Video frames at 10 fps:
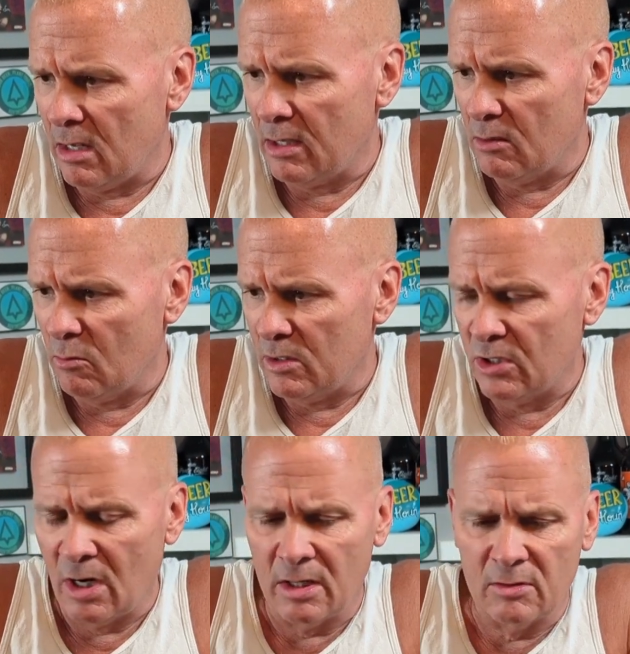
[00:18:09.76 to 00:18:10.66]
I think what
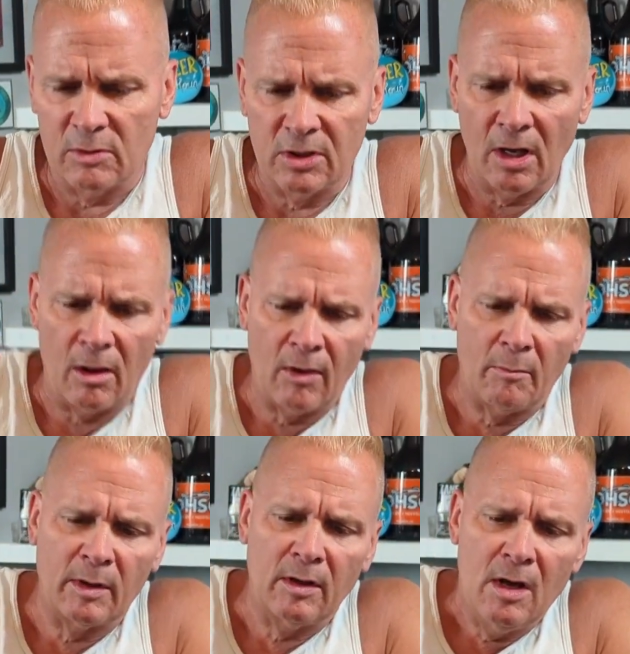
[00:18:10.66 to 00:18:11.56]
you got is what you got on that.
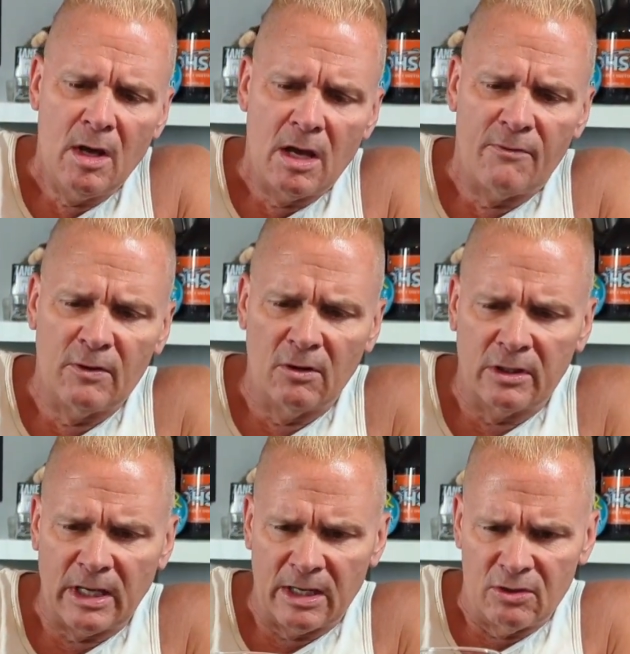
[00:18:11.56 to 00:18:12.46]
But if you
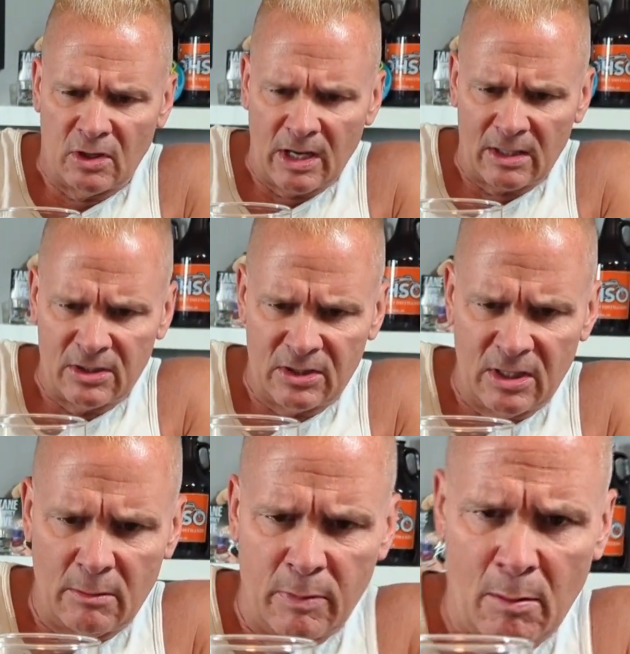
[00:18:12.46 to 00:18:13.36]
look at it, you can actually see
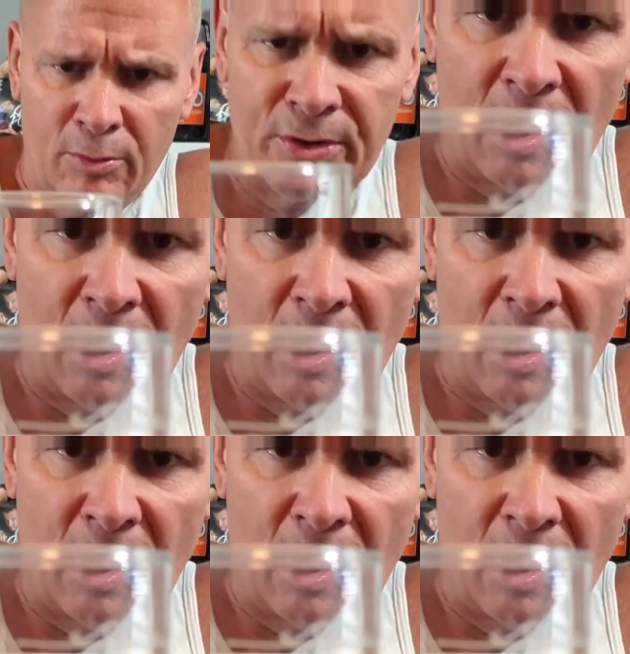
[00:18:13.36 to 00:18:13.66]
the bubbles